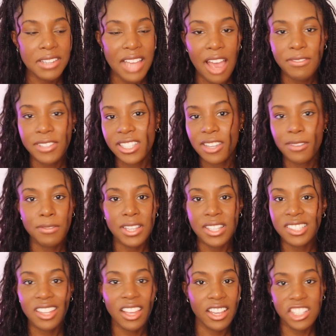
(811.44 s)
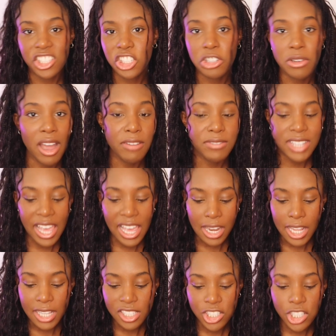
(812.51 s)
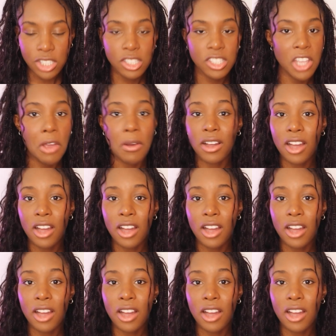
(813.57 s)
I'd have to give this like a 2 out of 10. It's just so